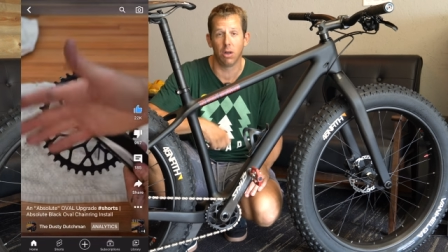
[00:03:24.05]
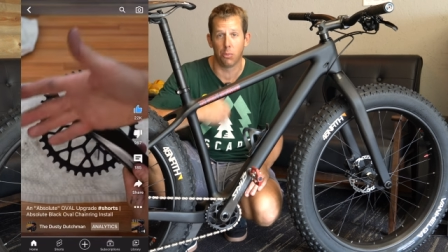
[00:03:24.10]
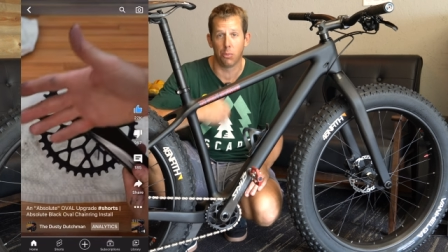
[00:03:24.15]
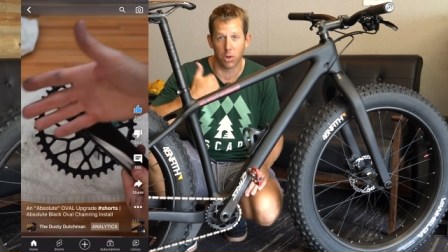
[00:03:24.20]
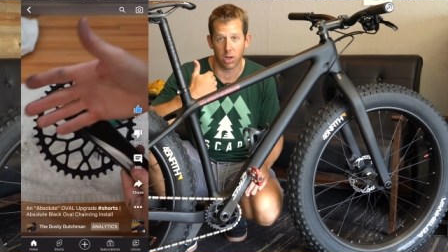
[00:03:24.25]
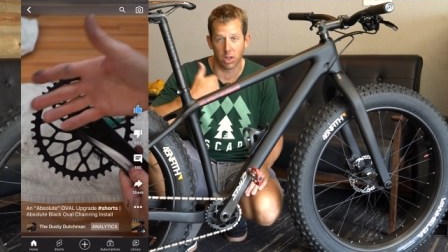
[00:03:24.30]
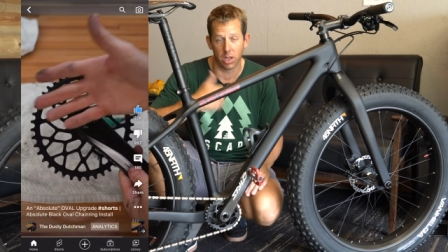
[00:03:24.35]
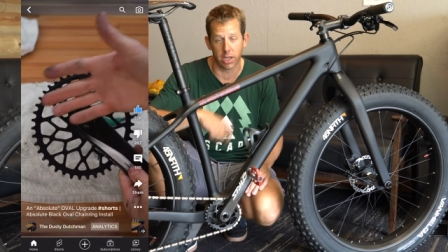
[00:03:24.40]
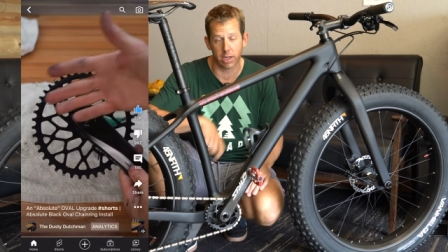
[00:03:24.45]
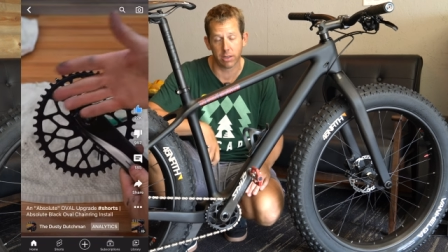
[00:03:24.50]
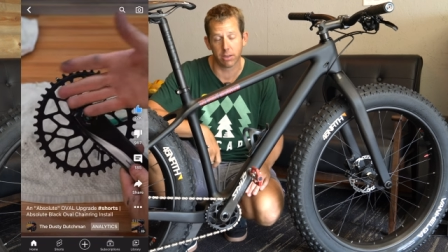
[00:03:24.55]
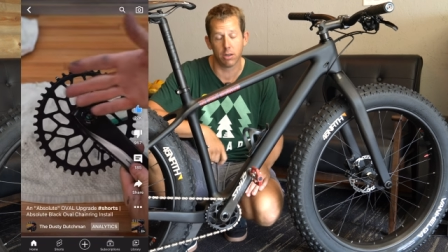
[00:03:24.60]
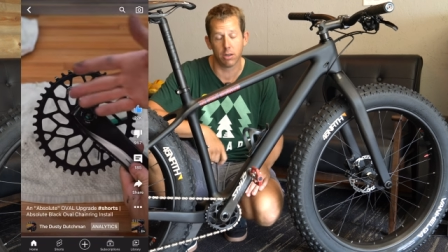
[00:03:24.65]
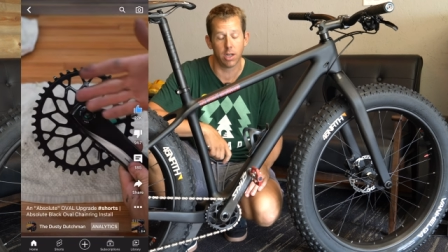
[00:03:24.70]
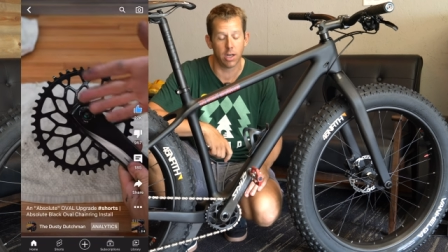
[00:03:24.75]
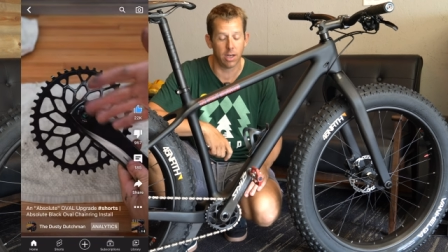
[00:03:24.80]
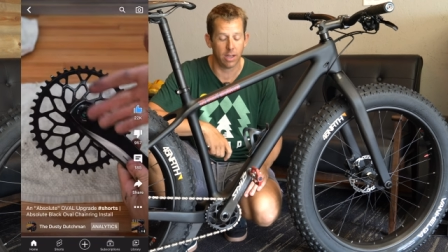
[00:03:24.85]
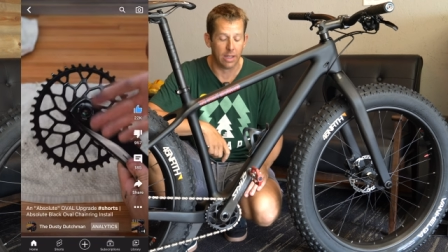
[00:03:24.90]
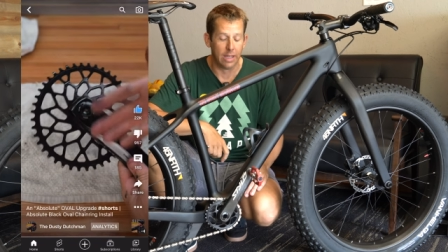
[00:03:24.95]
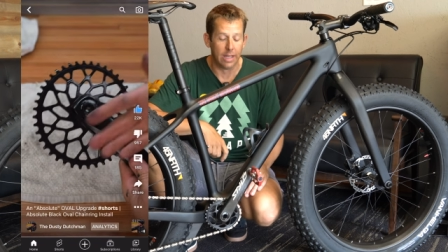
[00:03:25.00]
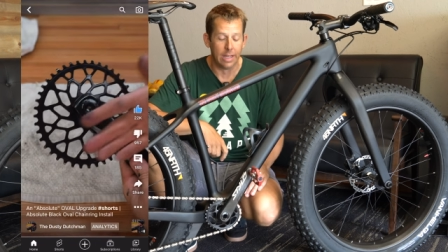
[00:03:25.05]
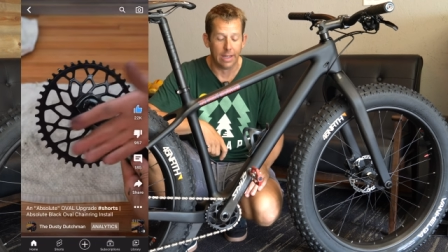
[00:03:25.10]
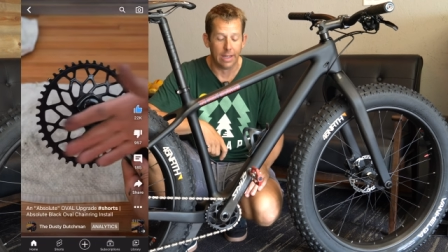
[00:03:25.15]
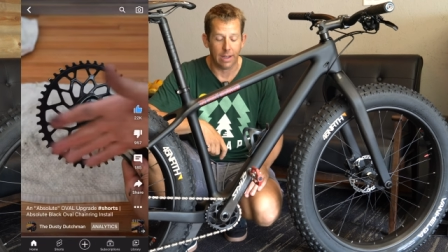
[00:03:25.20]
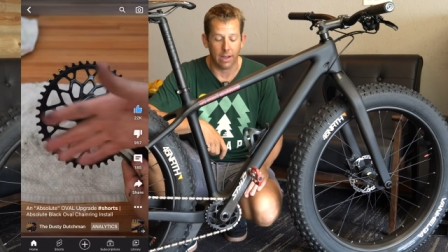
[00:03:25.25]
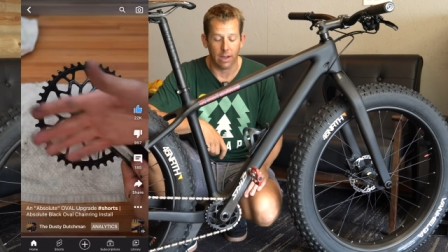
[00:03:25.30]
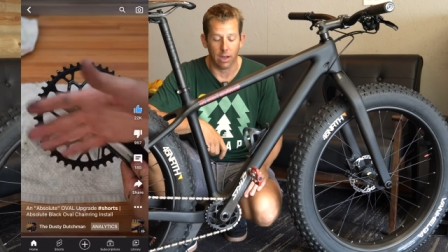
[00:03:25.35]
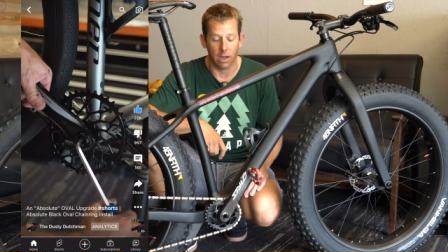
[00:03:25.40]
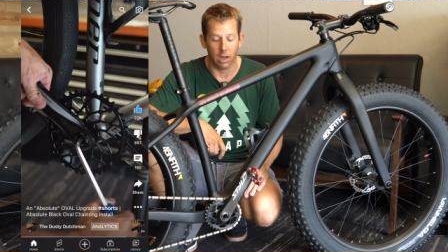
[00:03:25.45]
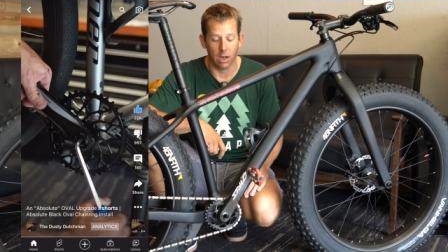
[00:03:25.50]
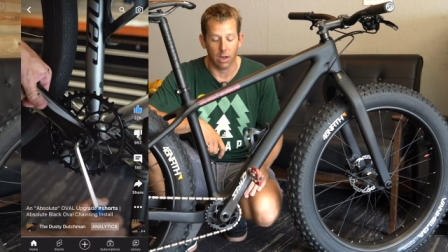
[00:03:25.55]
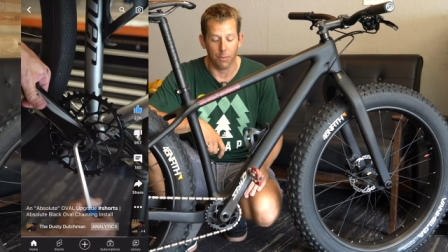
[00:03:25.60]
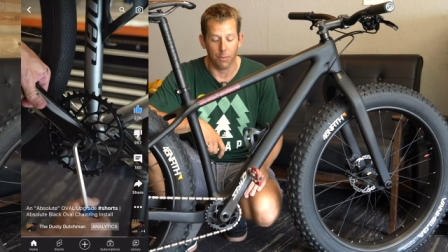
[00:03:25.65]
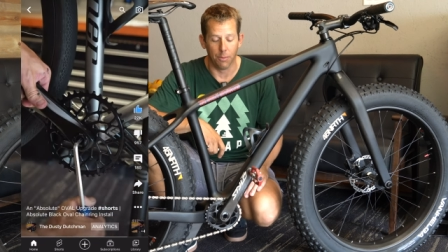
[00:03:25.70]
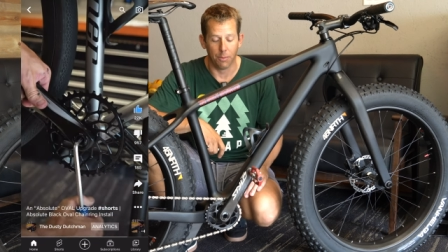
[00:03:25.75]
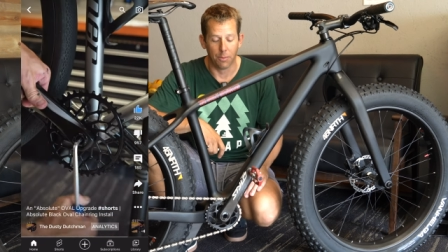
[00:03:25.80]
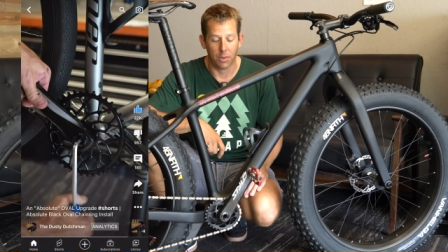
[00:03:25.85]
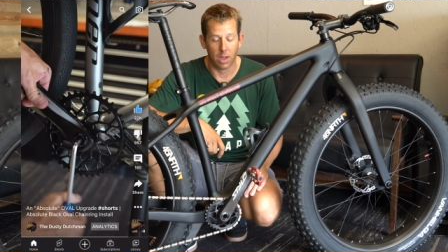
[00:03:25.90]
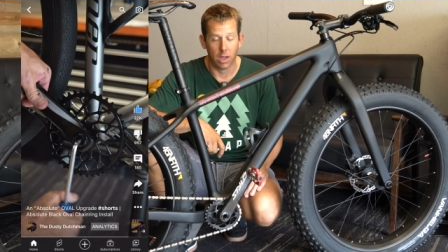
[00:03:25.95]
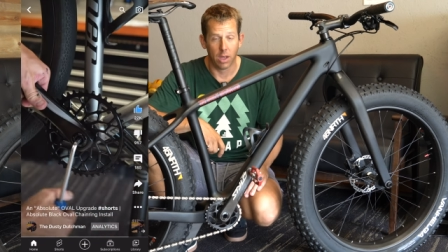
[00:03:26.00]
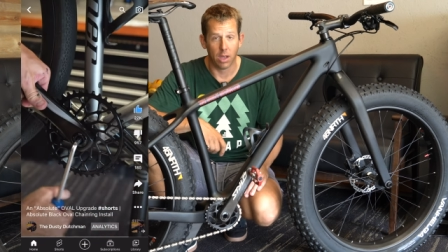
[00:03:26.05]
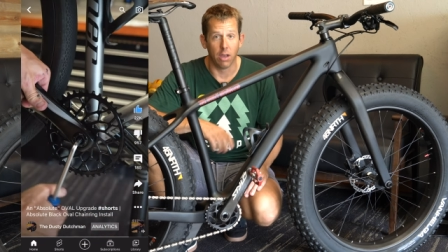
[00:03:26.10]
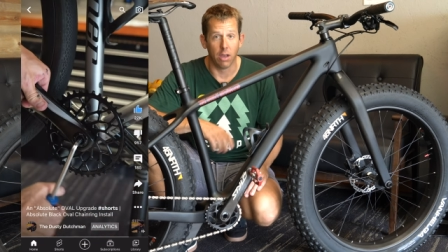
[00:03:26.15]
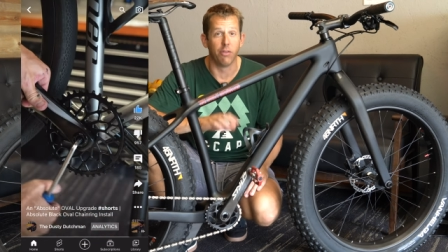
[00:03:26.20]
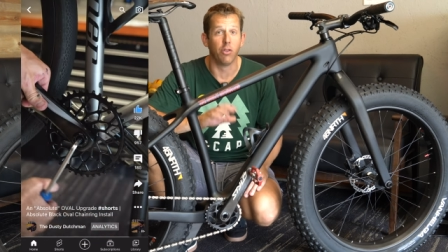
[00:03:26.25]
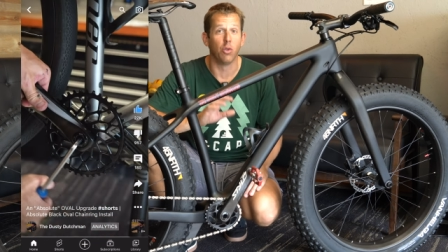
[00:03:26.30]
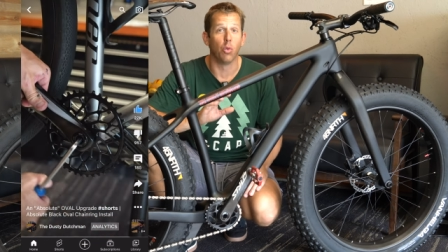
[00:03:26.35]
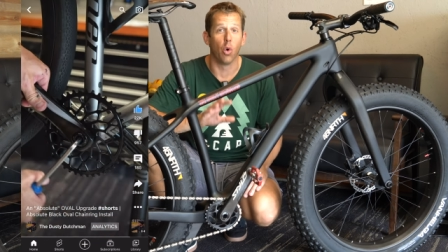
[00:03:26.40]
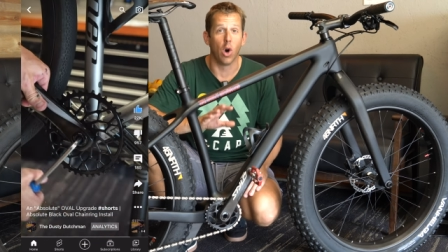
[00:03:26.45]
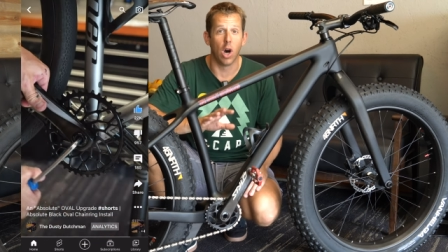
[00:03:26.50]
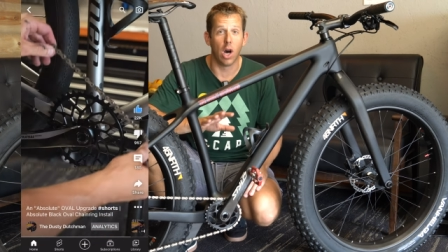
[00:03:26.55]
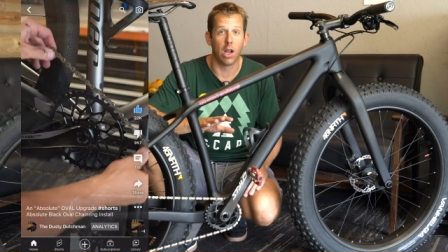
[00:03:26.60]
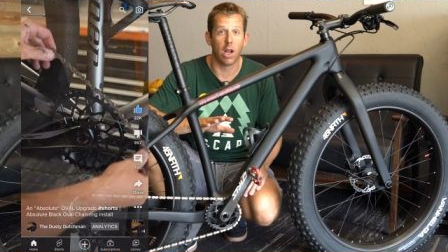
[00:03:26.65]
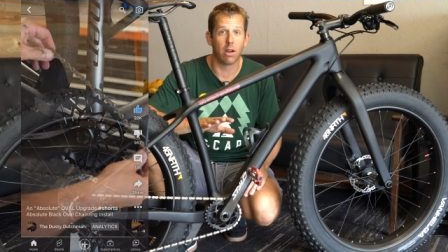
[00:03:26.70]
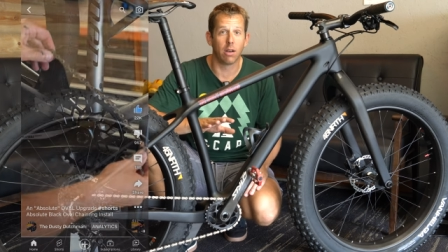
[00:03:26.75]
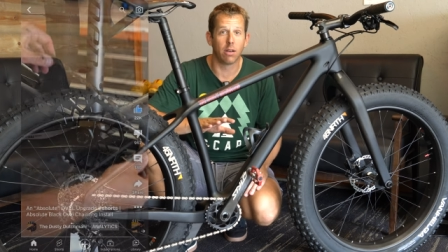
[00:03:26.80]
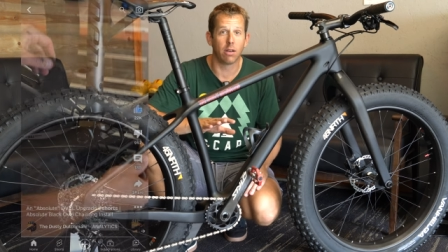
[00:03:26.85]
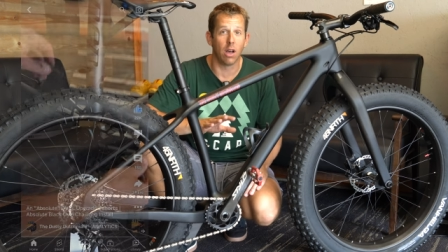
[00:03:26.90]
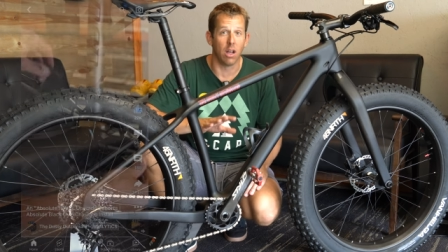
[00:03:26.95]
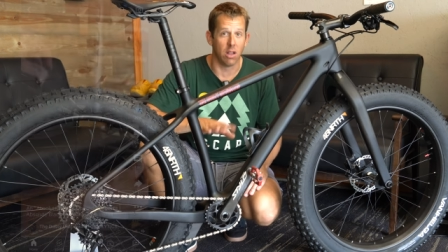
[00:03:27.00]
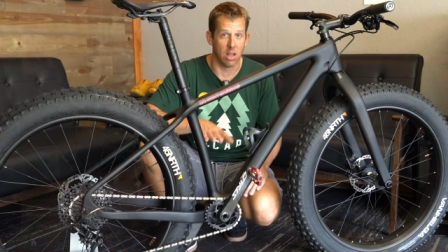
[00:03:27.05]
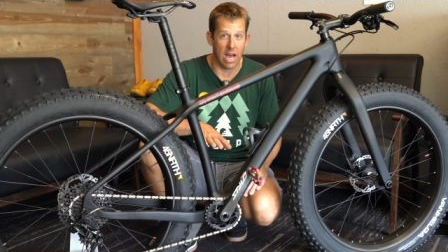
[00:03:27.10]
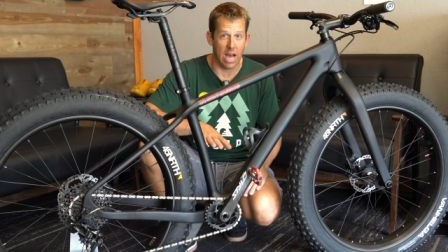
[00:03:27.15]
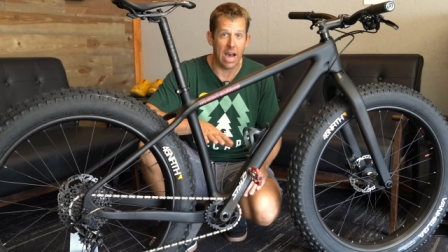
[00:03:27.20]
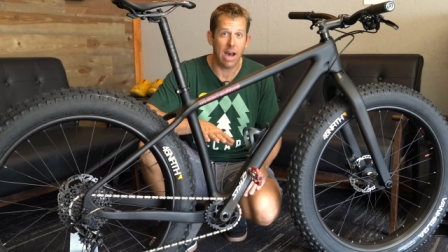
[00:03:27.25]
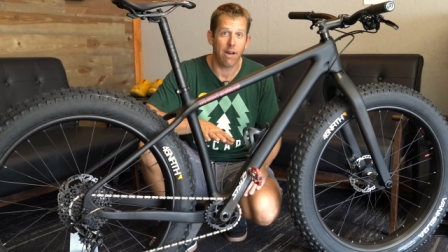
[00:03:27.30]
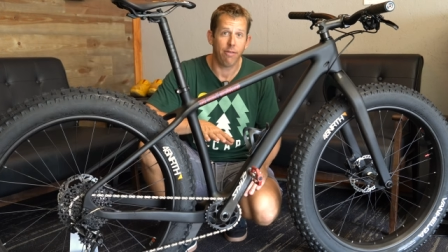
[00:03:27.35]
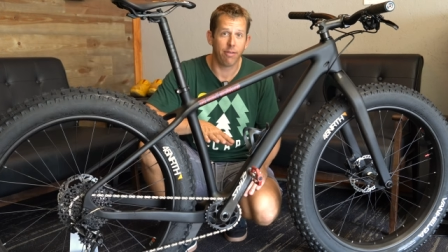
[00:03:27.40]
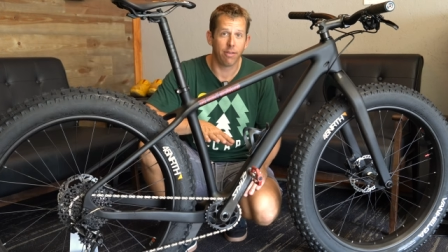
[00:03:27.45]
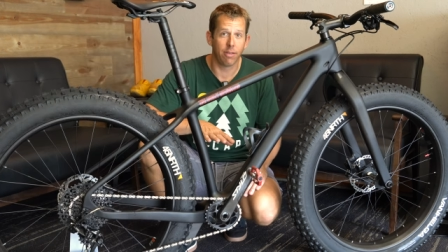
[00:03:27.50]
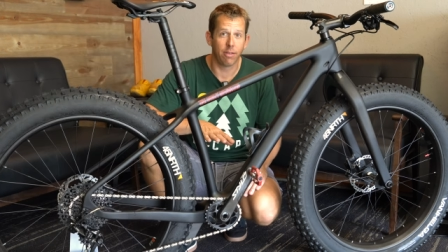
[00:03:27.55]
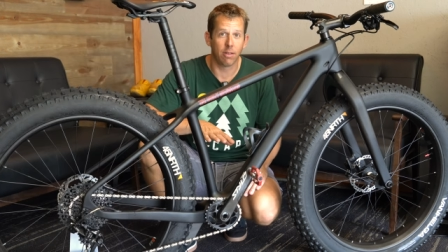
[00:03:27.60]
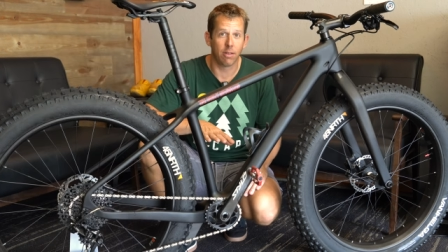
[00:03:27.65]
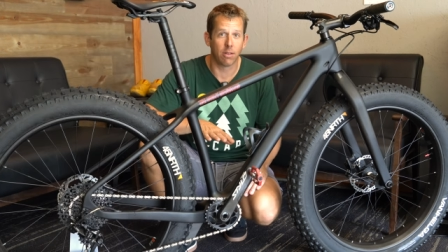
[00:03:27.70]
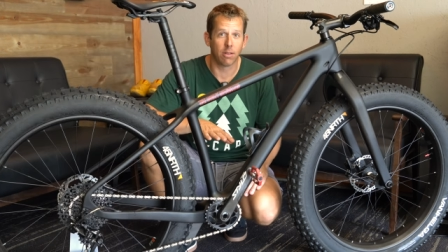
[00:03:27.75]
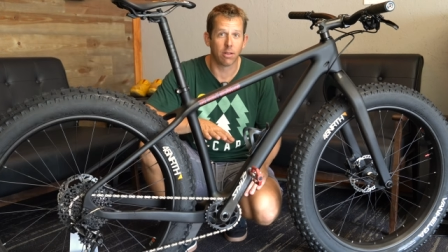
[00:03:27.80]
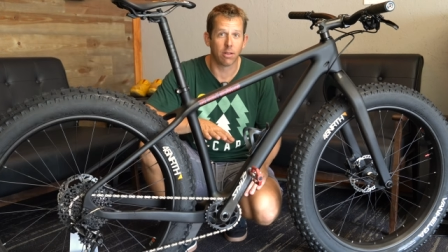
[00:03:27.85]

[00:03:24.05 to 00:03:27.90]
I'll put a link to it. Um, if you want a laugh,